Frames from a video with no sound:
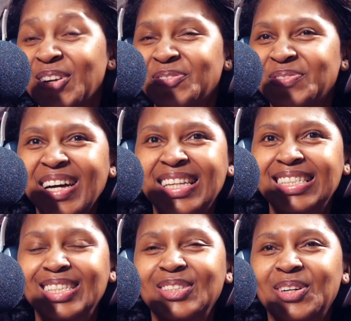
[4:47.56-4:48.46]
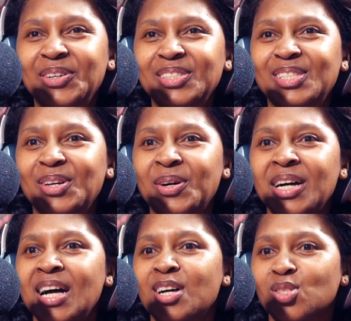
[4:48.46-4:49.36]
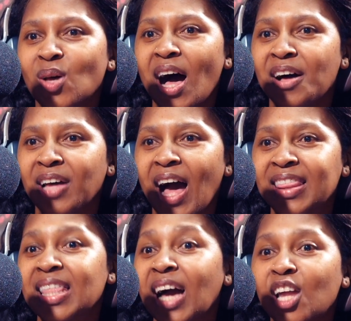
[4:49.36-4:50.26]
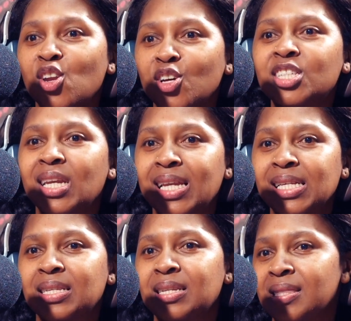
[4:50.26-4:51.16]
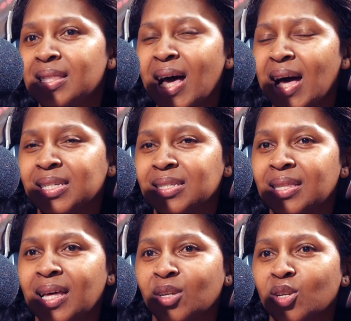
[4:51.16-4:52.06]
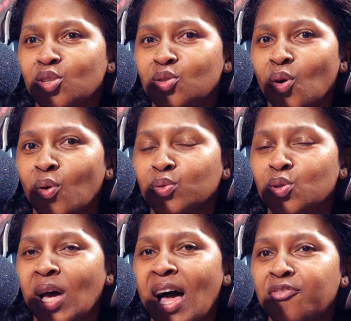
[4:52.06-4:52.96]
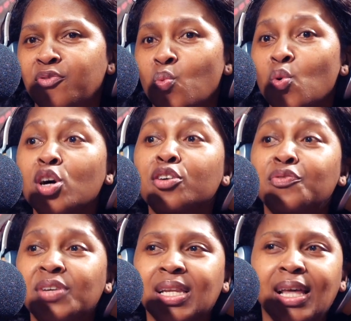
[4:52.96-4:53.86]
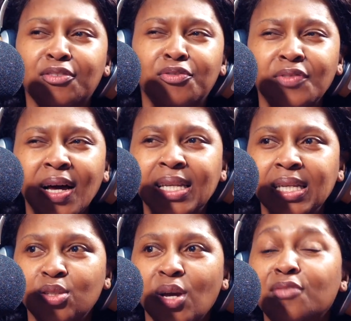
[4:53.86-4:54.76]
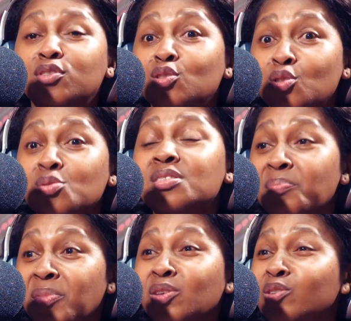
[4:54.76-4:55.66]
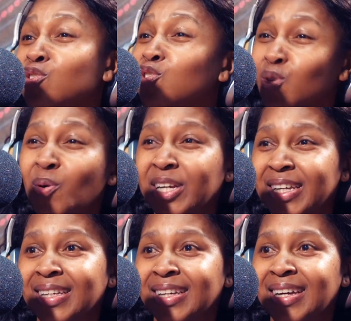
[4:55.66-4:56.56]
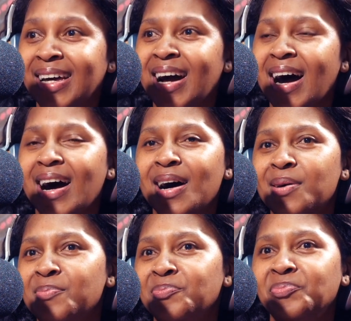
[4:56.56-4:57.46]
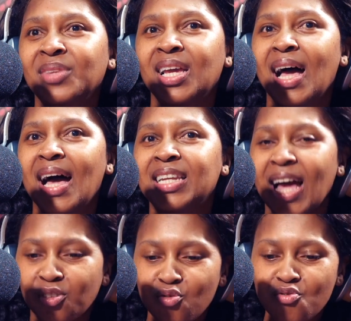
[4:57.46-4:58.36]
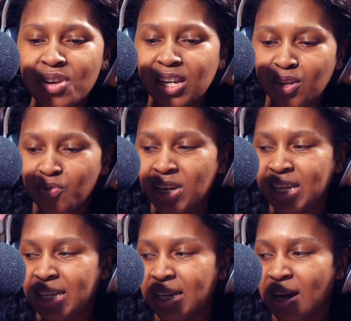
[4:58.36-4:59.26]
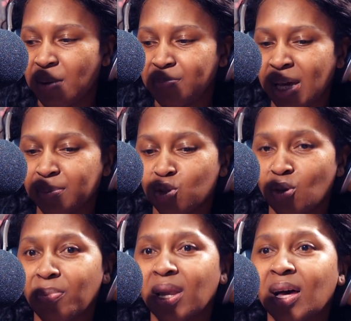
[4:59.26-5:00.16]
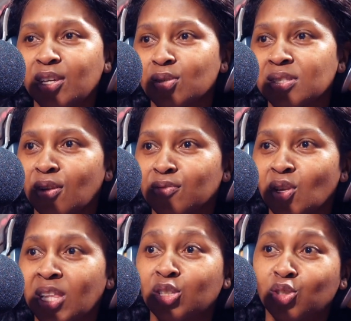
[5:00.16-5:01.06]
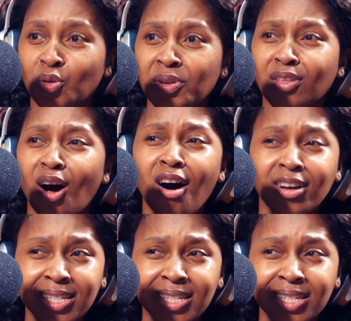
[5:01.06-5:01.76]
of fun, you know. So I think I learned a lesson in that, to have work feel like fun, you have to do something you enjoy. And really, really be able to apply yourself so that during the hard